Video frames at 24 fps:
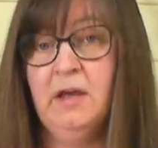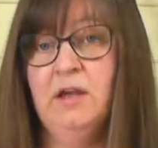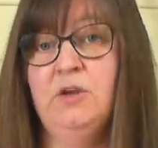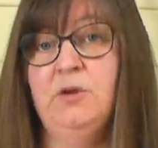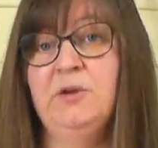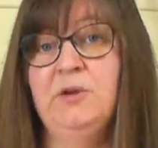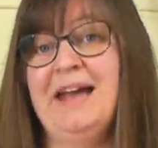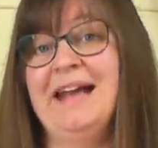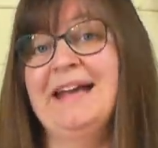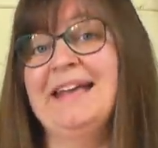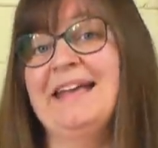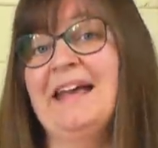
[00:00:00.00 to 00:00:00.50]
You
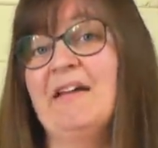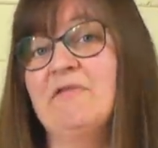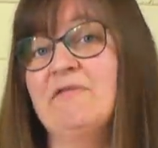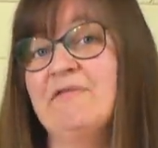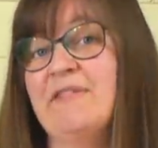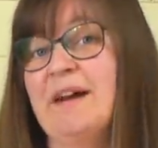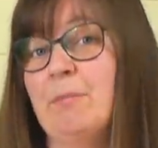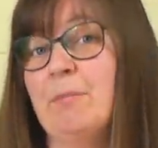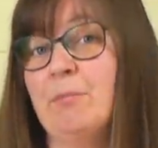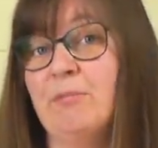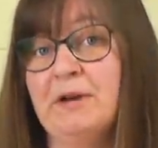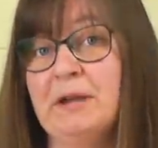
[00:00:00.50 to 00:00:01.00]
can get
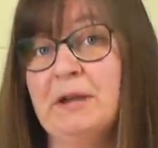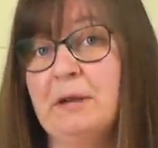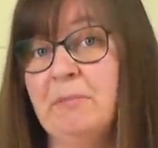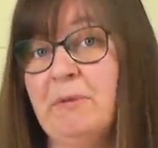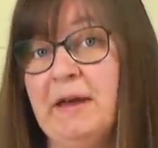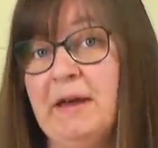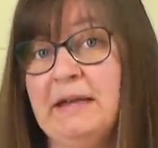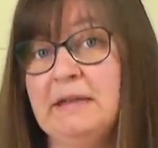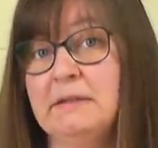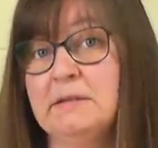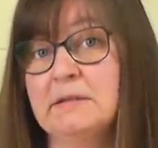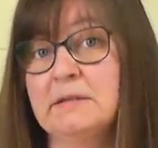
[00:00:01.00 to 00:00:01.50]
fabric
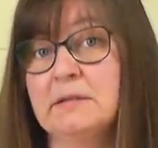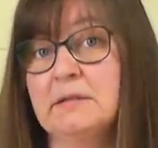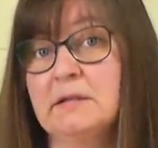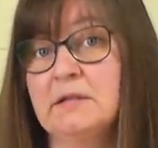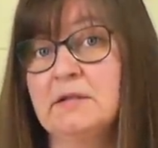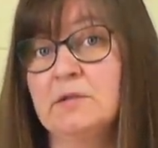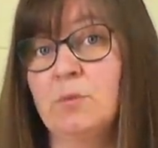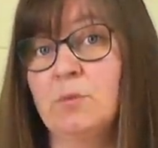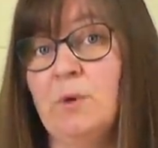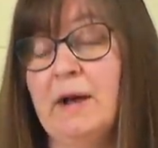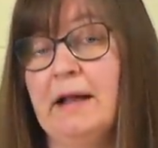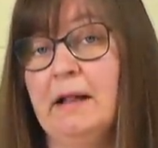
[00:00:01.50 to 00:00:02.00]
paint
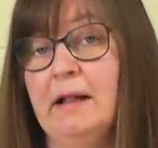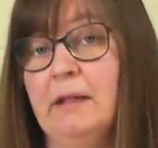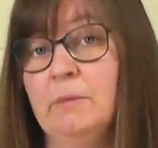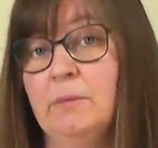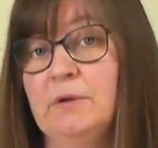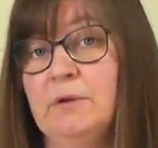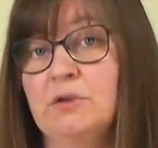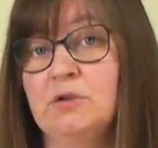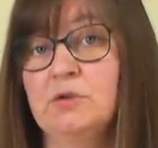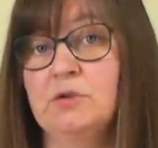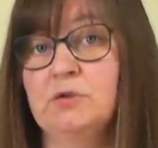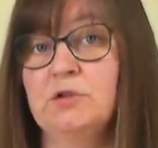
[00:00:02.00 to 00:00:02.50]
as well,
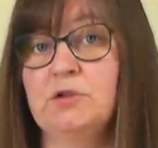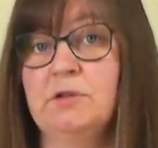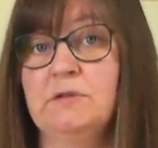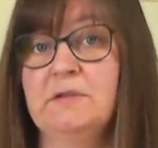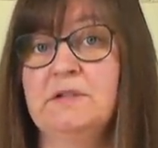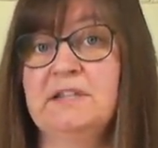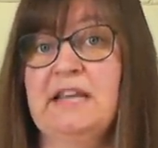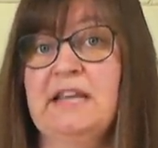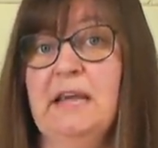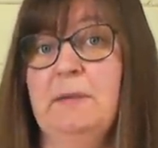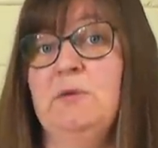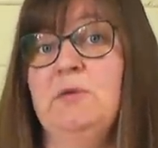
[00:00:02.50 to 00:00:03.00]
which will do the
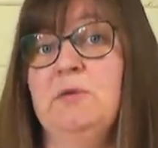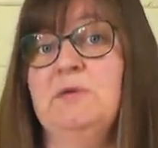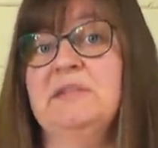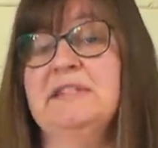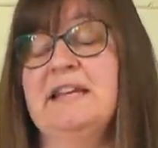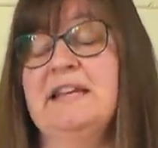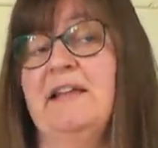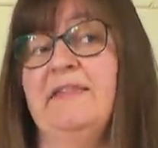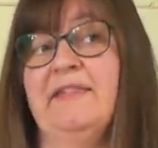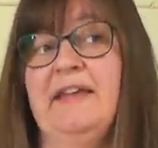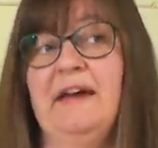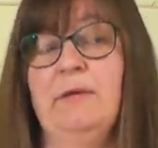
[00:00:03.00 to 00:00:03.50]
same. You
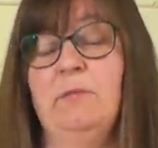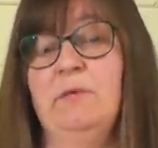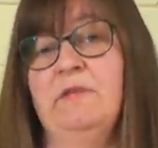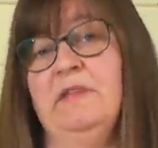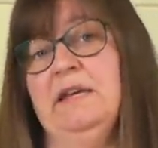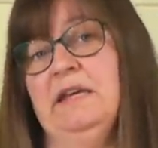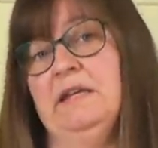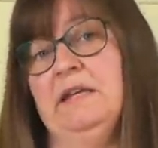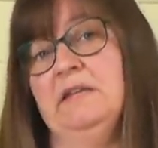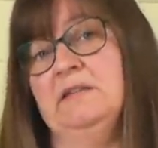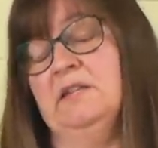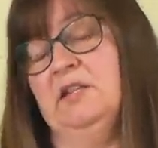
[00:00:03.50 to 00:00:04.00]
set that with
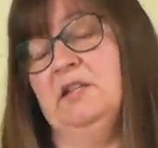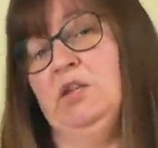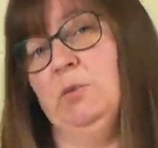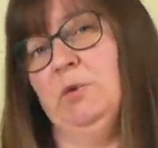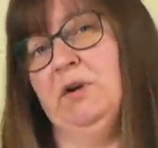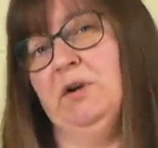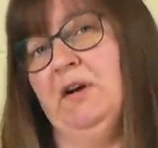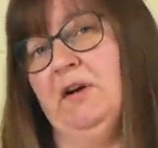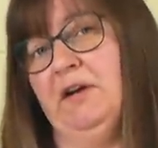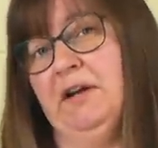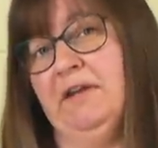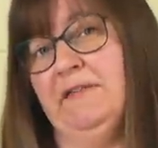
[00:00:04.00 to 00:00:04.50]
heat, so you
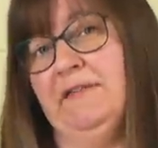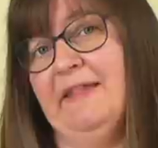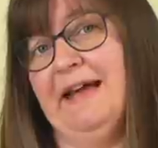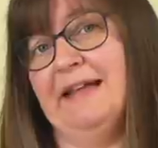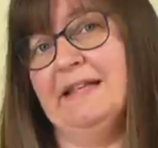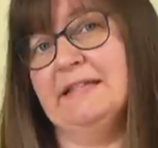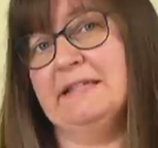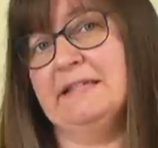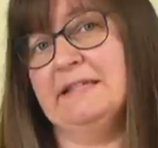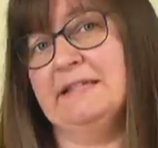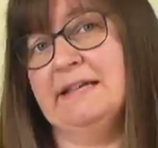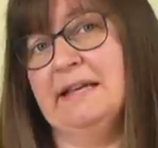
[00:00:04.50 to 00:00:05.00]
would iron
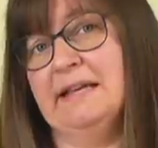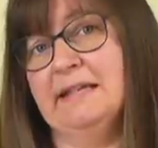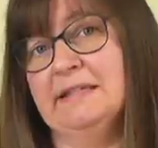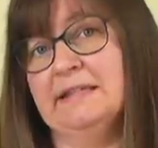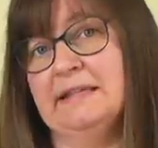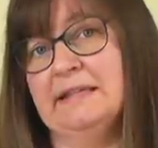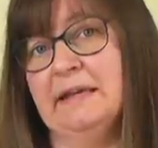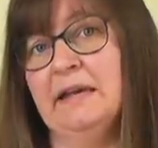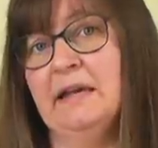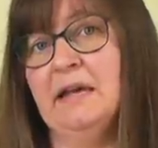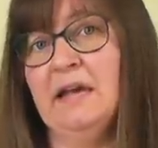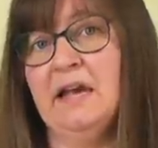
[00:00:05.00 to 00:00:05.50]
that to set
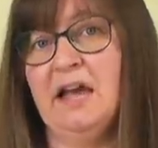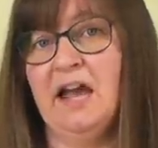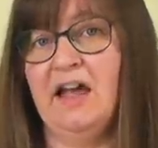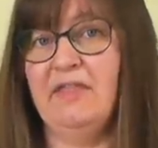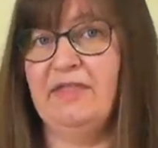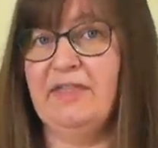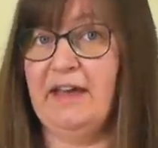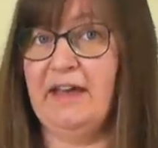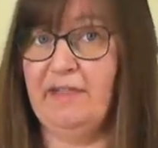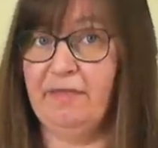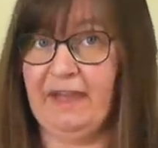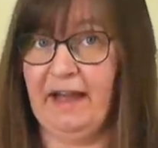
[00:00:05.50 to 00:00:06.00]
it,
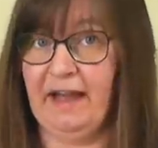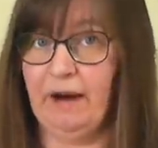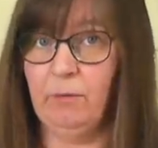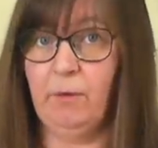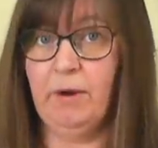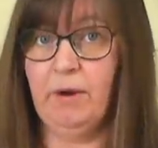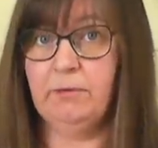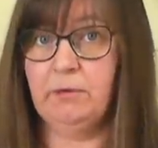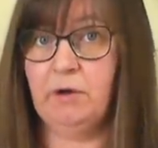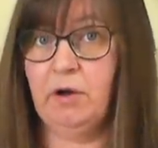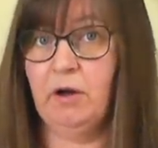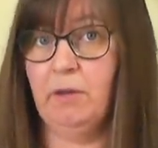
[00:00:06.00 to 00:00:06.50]
and then that
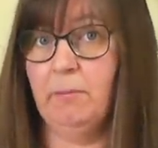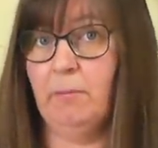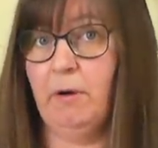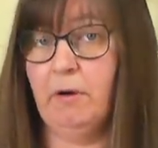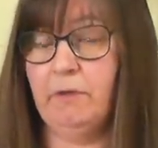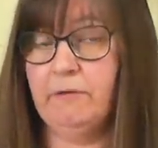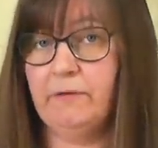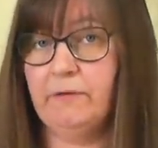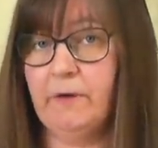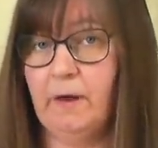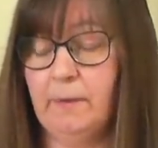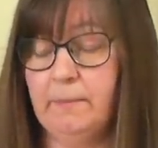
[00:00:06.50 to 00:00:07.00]
won't come
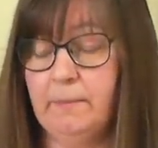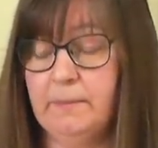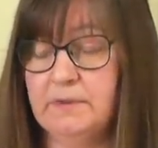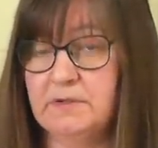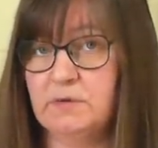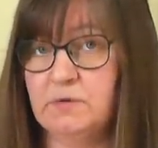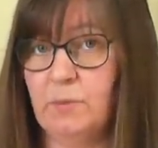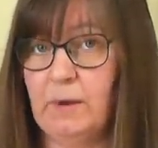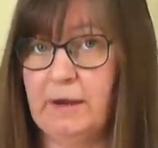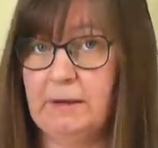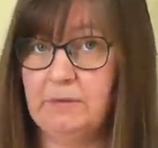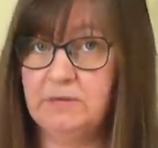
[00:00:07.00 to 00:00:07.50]
off
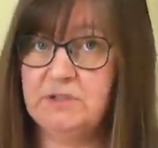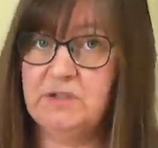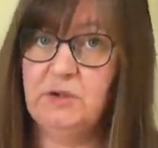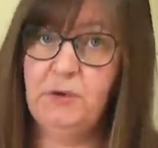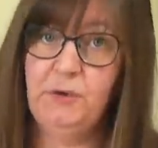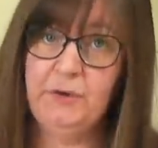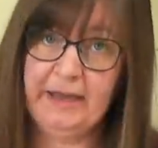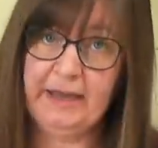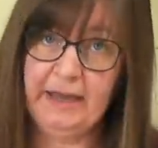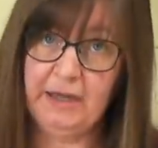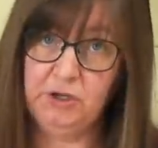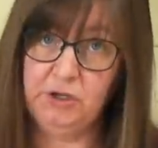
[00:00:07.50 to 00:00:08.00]
as well. So
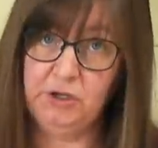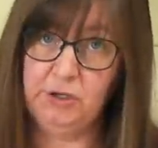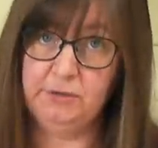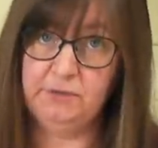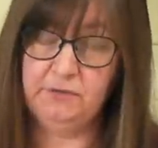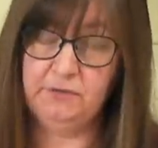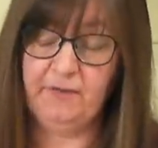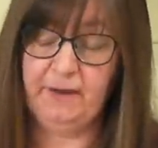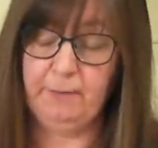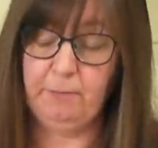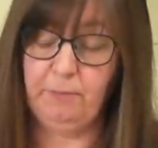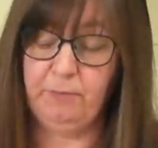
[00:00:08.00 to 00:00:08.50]
you can use
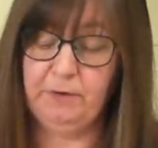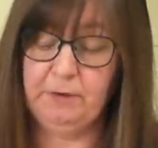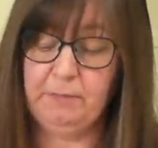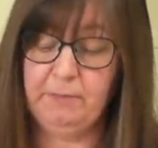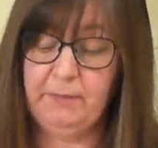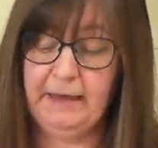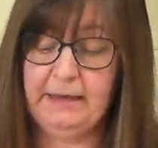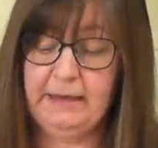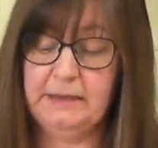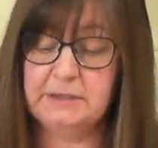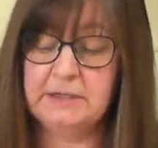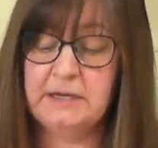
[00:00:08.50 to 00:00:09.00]
fabric
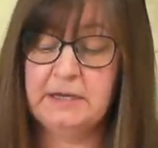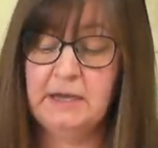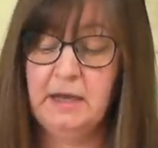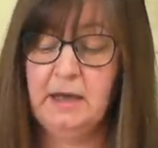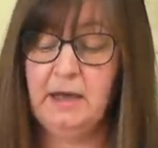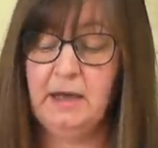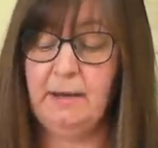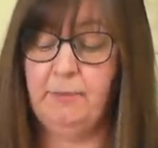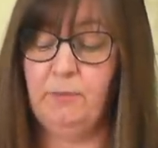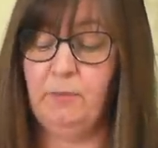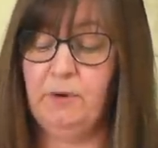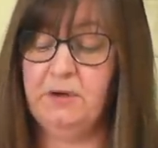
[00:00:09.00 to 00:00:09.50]
paint.
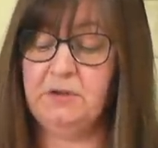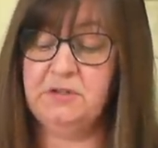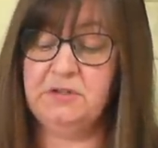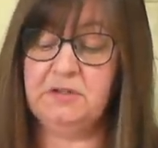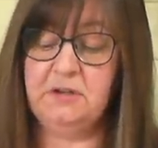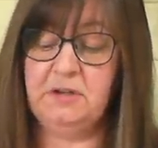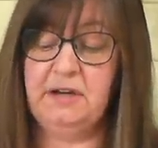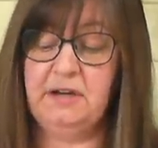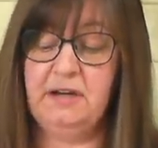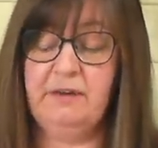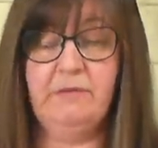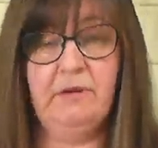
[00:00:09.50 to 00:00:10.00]
We're just
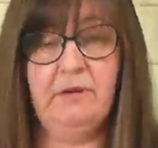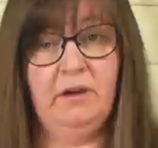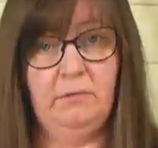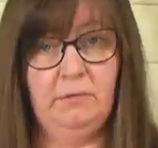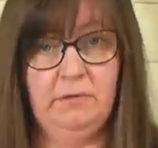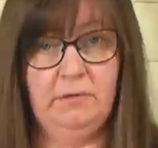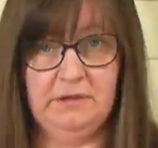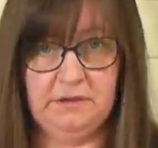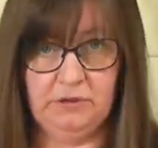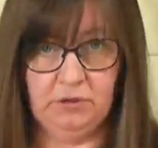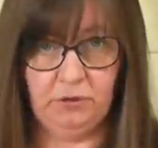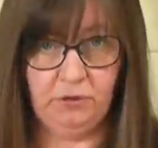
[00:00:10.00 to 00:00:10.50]
going to have a go
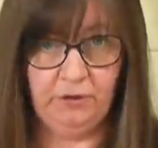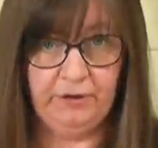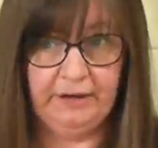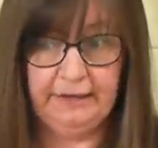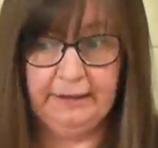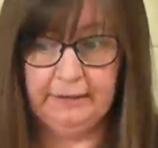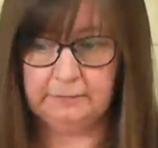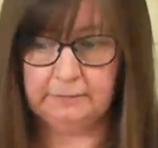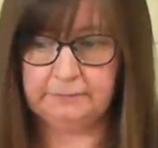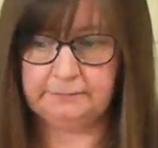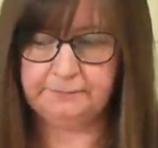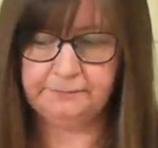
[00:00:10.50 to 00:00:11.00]
with this
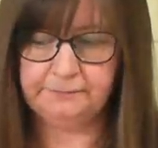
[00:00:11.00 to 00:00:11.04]
acrylic.